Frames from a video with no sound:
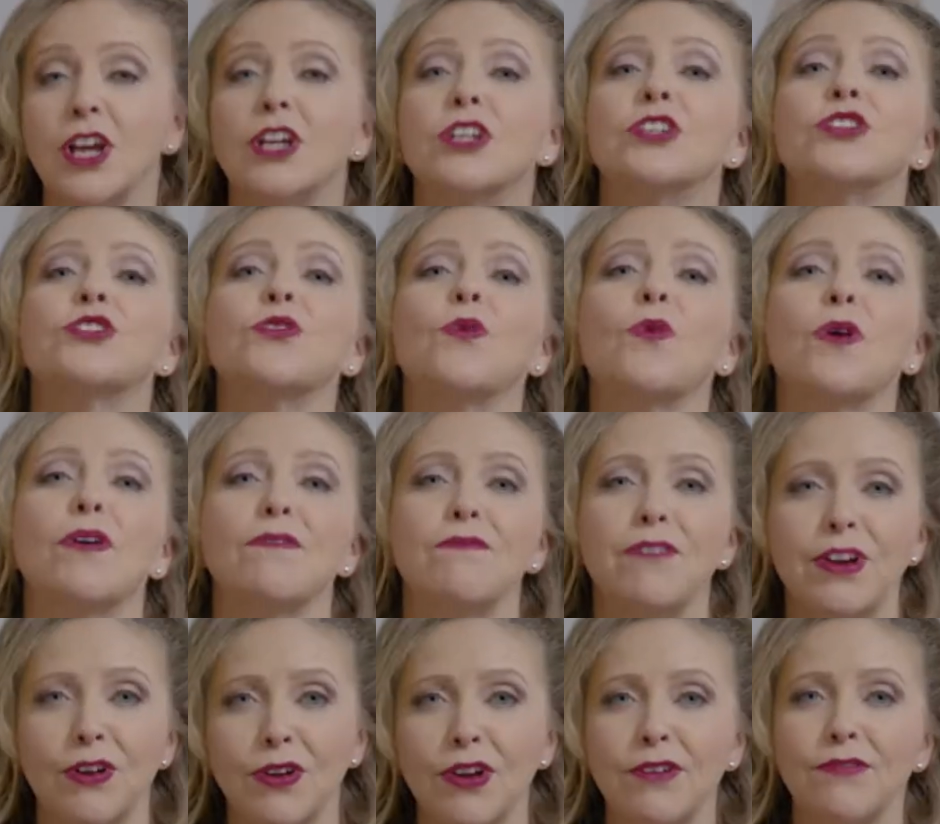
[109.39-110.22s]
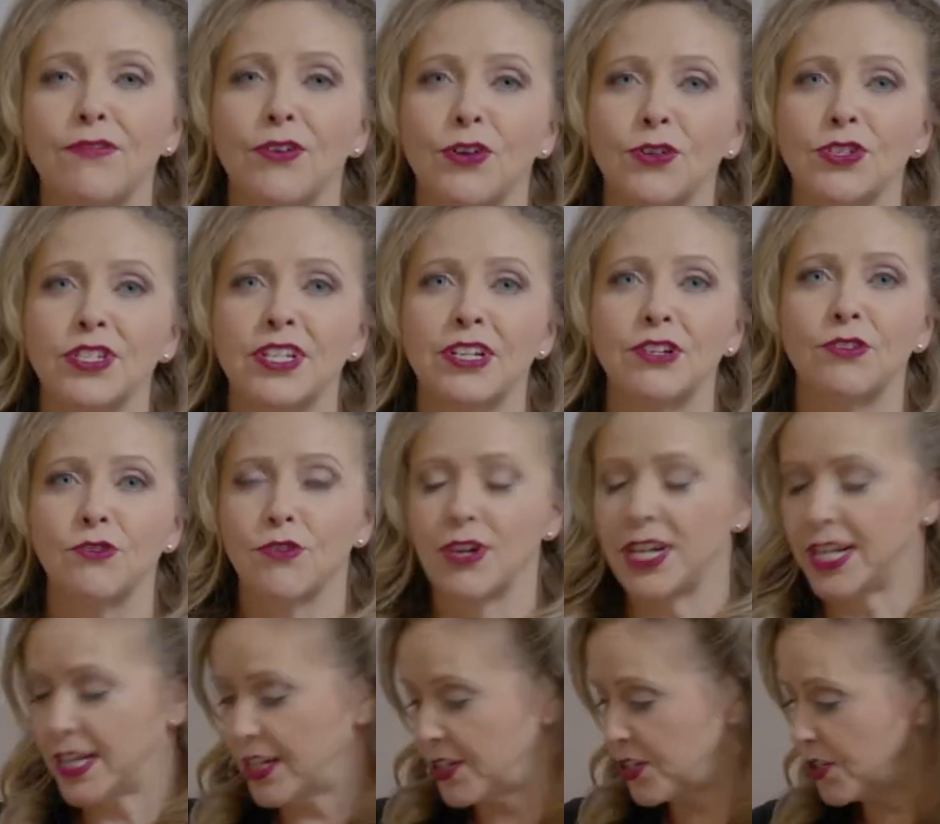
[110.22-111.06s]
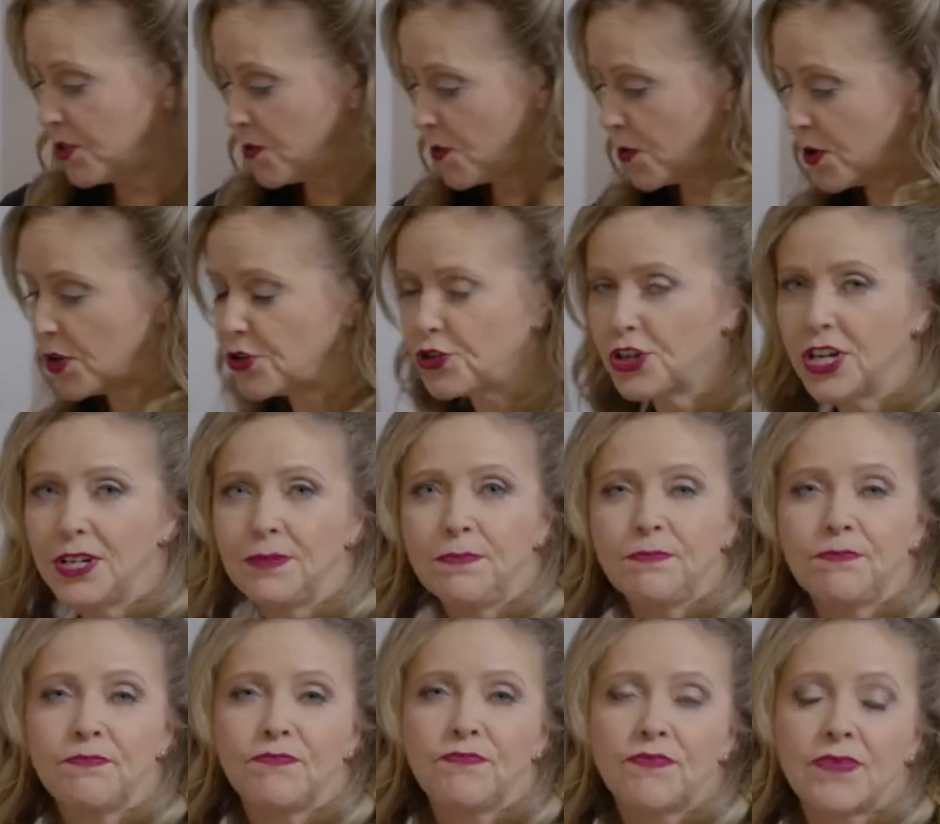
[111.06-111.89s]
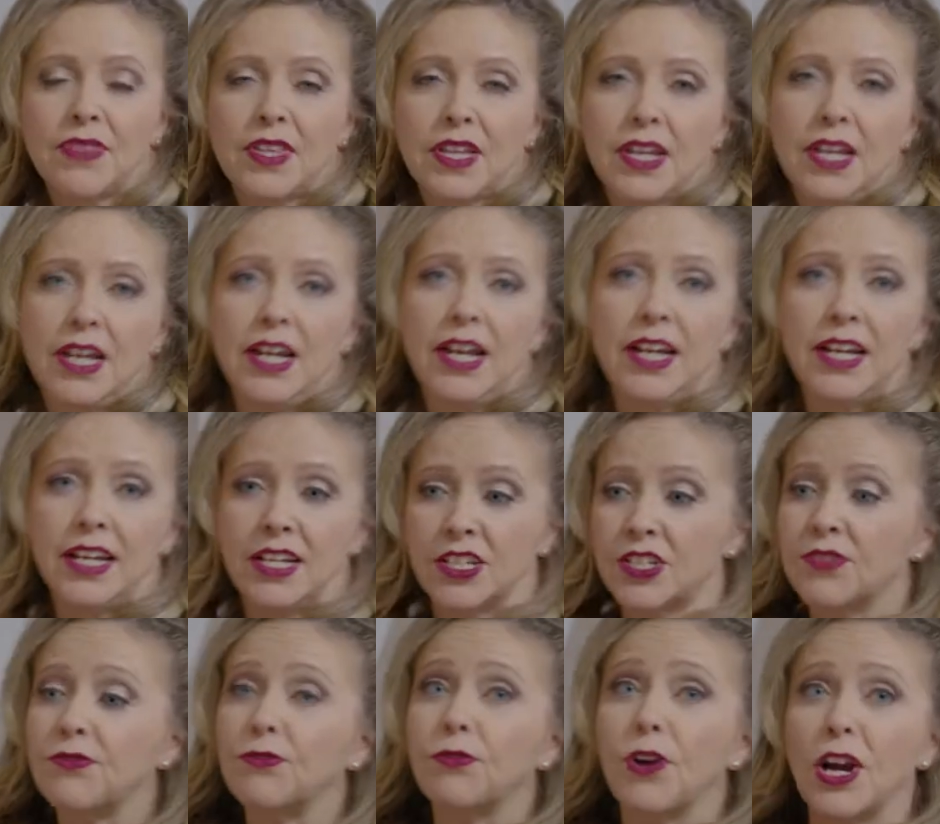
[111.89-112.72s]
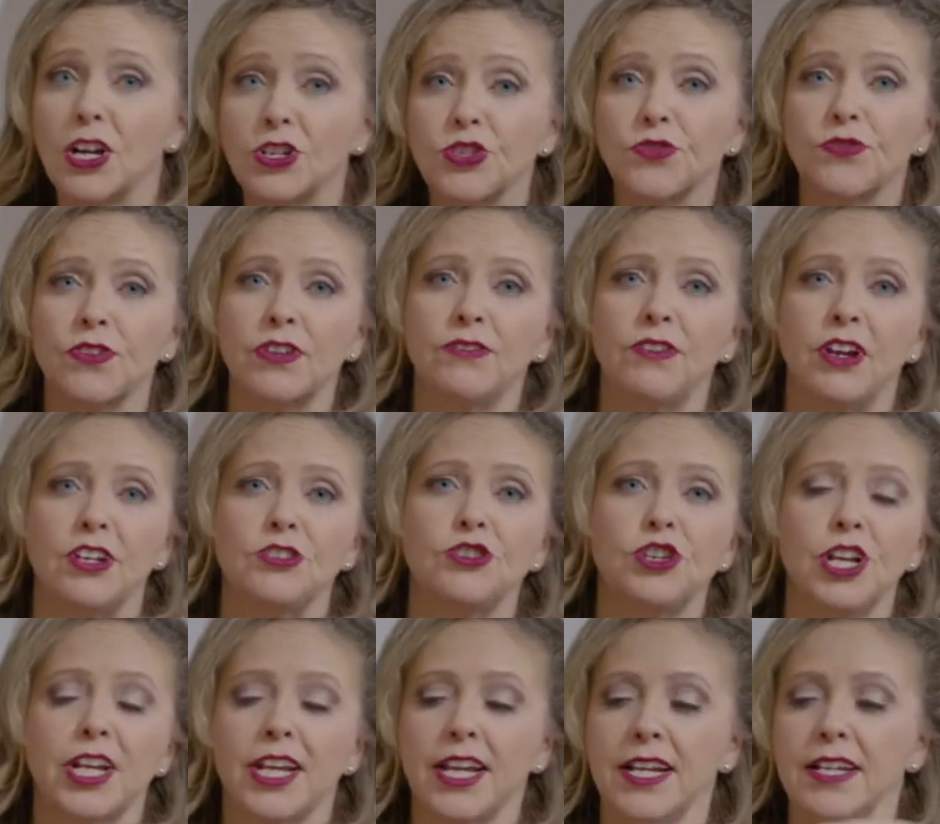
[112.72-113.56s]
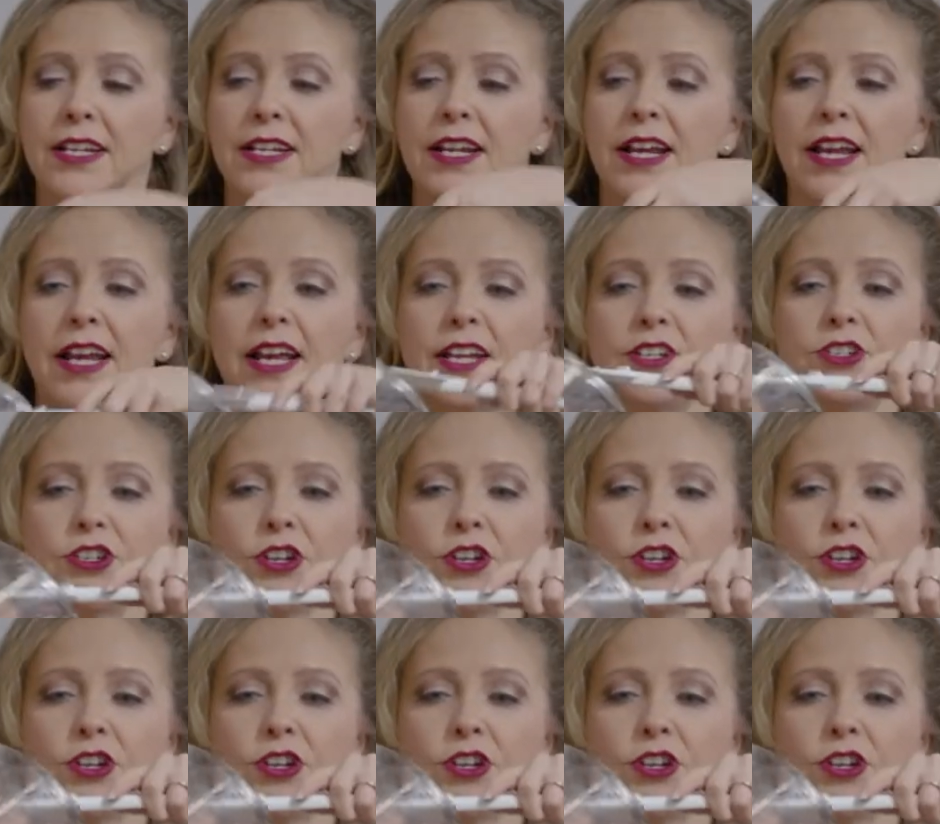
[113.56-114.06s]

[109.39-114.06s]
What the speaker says: So our very first ingredient in Origin is fresh free-run chicken and